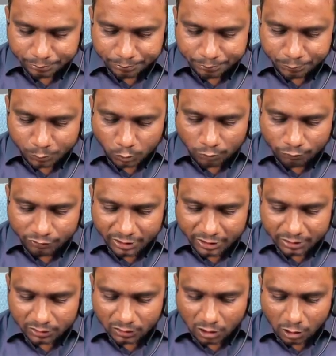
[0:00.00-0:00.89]
profit.
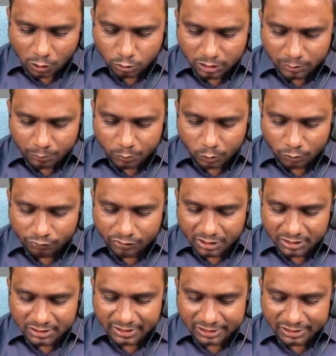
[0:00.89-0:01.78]
How the profit
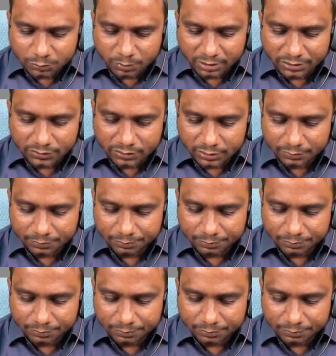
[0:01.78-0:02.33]
is expressed?